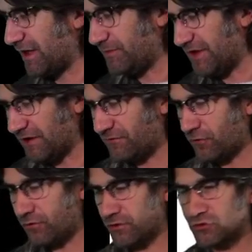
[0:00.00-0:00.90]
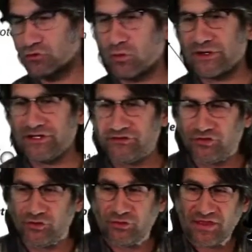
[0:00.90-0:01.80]
dead for over
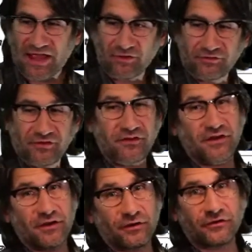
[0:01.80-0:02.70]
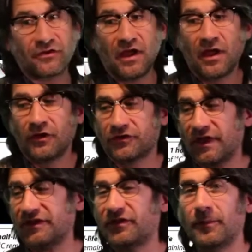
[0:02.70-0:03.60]
22,000 years. So
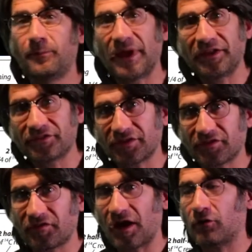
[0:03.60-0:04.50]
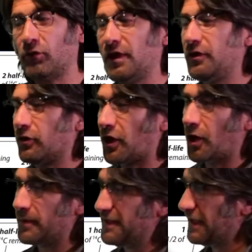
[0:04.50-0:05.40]
that's the basics of how
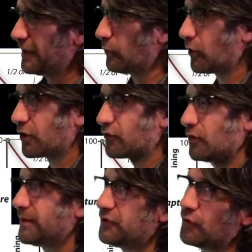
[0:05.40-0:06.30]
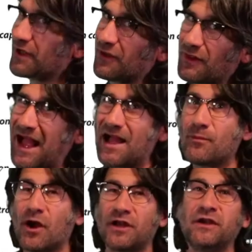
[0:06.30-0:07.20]
radiocarbon dating works. We'll be doing a lab
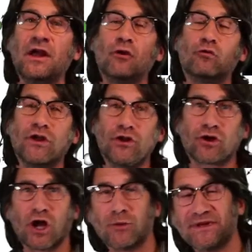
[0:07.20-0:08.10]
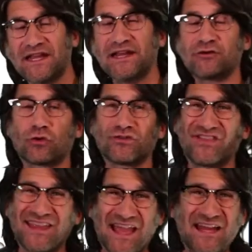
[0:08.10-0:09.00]
on radiocarbon dating towards
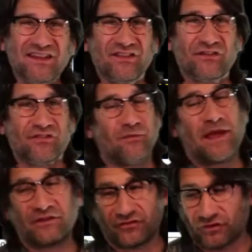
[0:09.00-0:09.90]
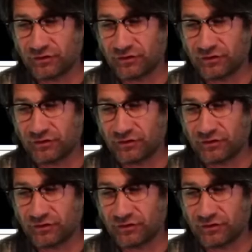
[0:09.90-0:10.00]
the end of the semester.